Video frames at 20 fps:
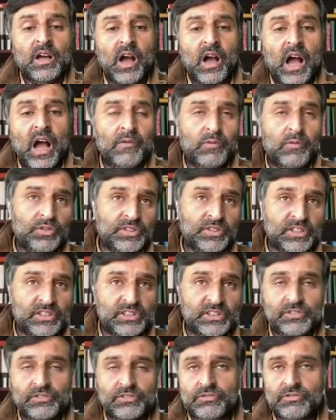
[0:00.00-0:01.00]
I would
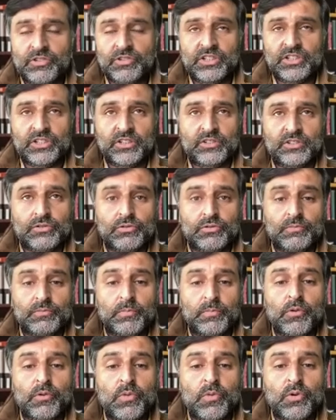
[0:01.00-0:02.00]
suggest to teachers to
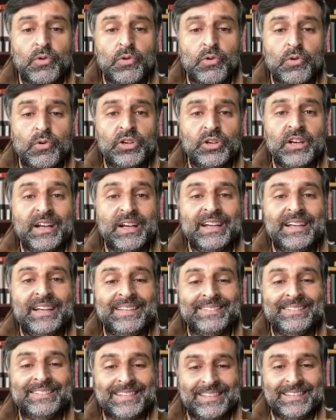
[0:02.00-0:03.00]
promote
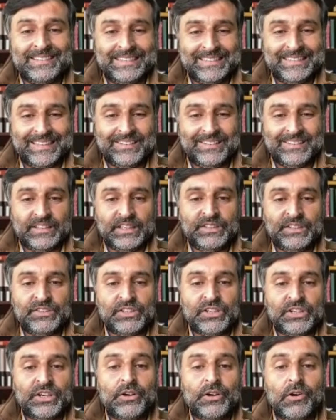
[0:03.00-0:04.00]
discussions
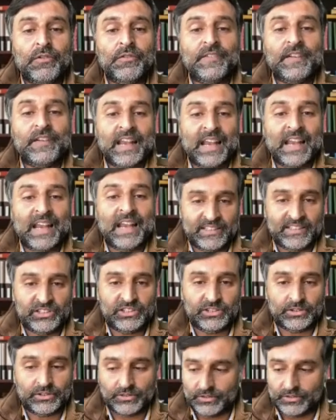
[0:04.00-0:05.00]
instead of
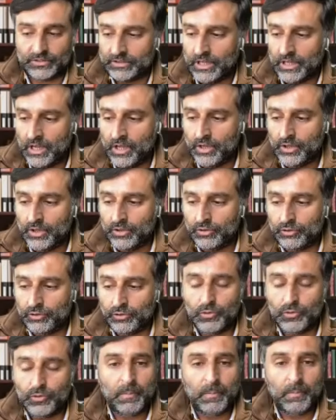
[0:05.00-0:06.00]
lectures.
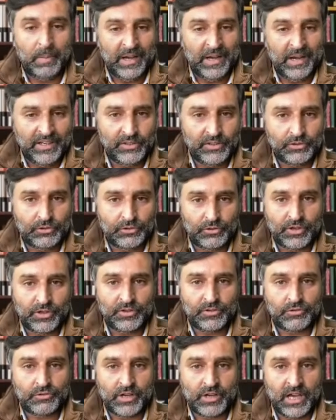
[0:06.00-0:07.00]
So bring
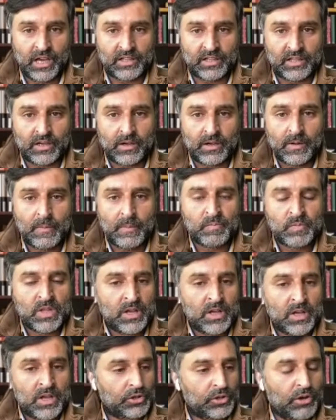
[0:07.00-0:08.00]
students together.
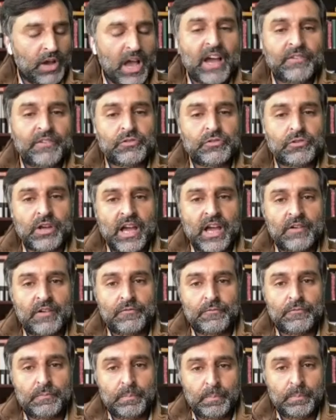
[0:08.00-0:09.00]
You have to have
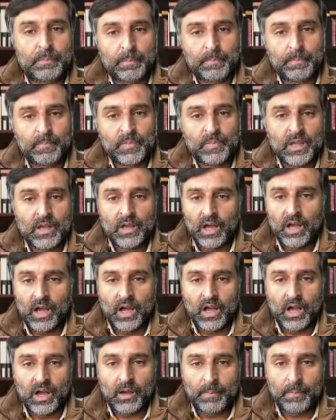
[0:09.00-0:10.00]

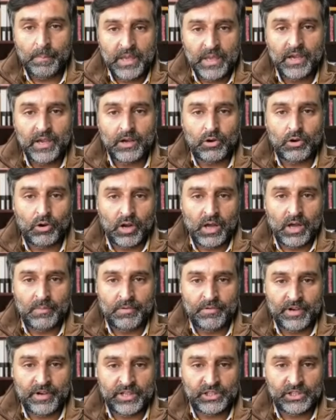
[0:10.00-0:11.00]
peer
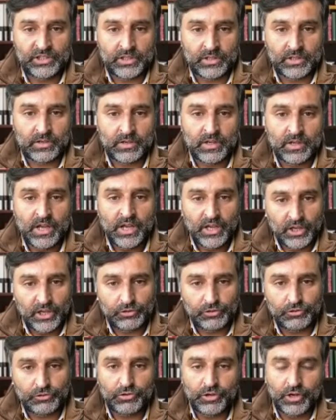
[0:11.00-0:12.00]
collaboration,
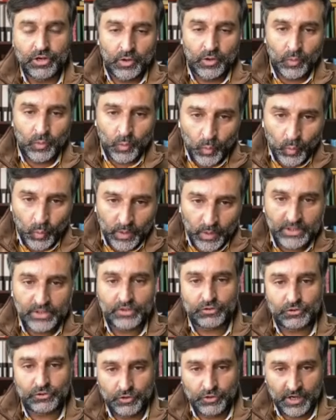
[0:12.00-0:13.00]
student with
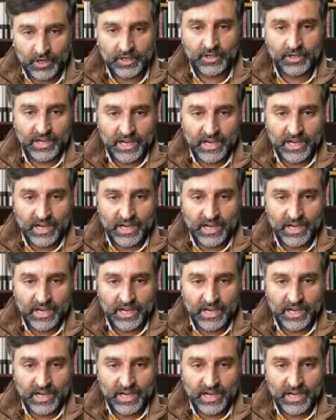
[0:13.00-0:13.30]
student